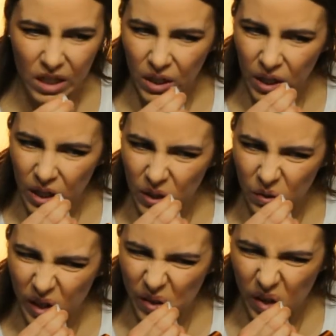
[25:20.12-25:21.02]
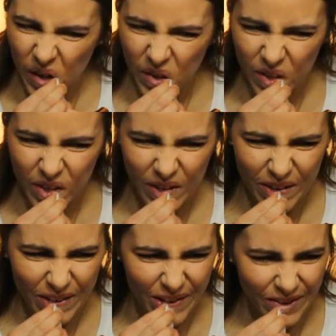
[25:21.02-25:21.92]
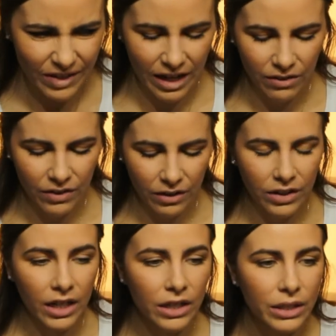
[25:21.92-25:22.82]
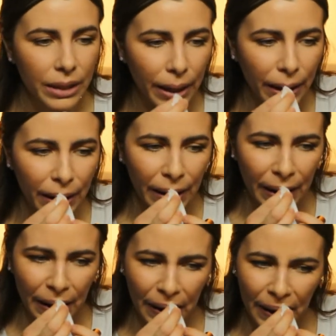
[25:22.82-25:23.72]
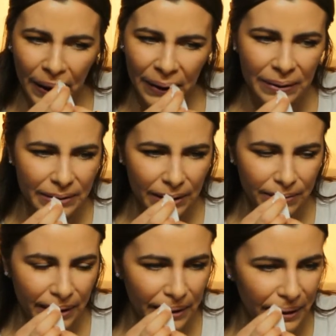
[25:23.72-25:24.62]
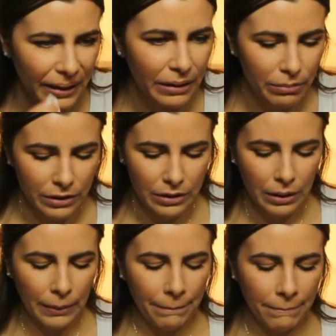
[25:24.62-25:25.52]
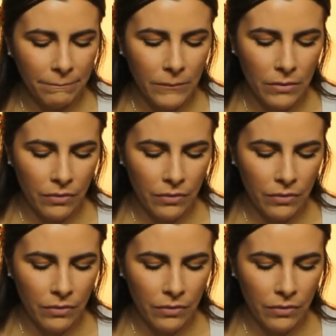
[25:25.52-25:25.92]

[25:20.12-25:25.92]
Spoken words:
I'm just gonna go ahead and wipe up some of that foundation that is on my lips.